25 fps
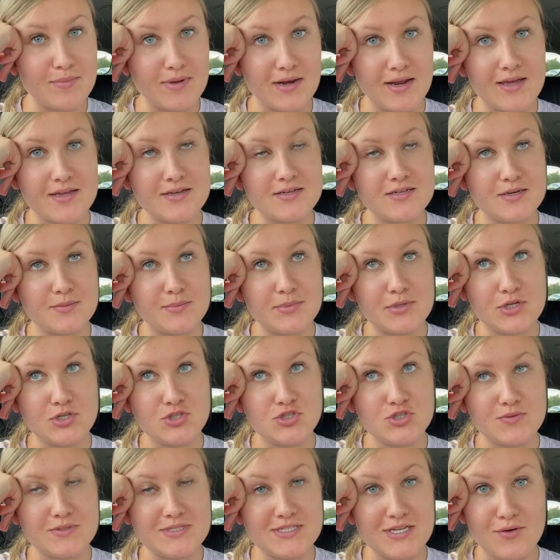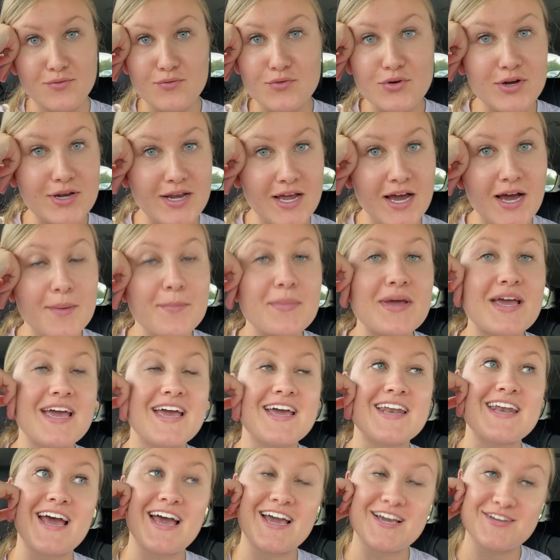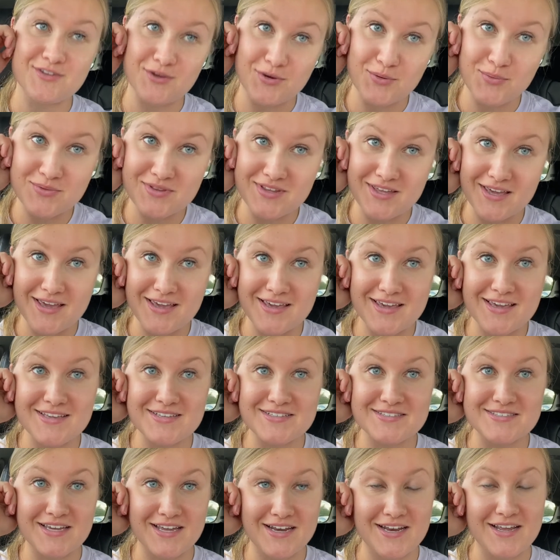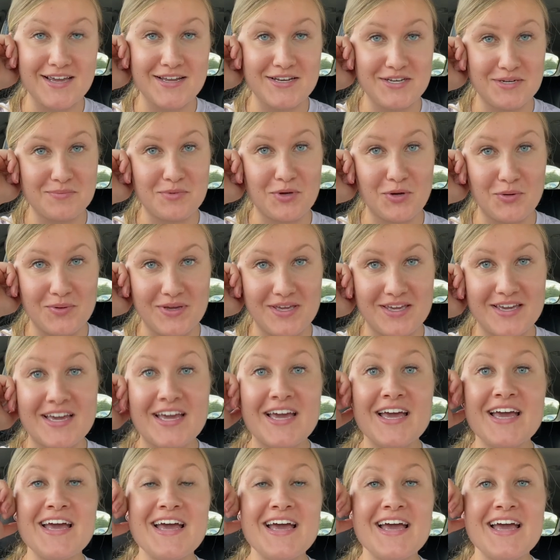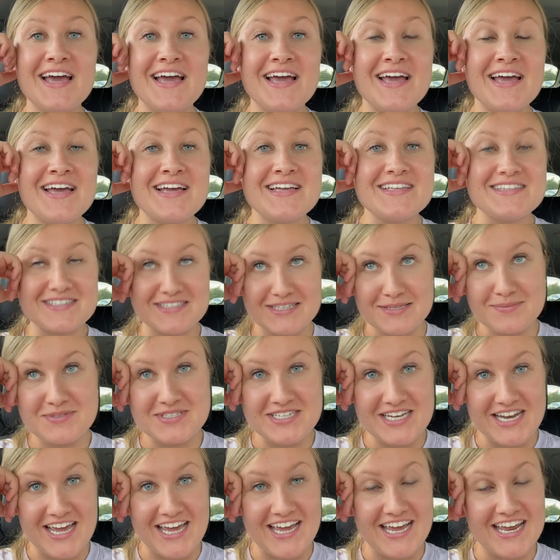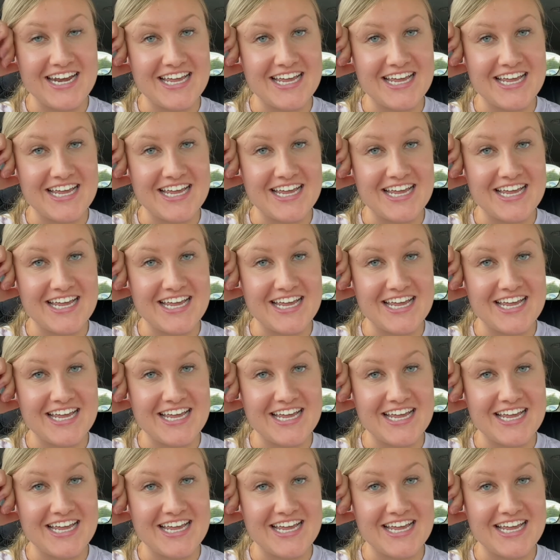but I ended up putting Joey down for a nap and I don't think he's gonna end up going to sleep today.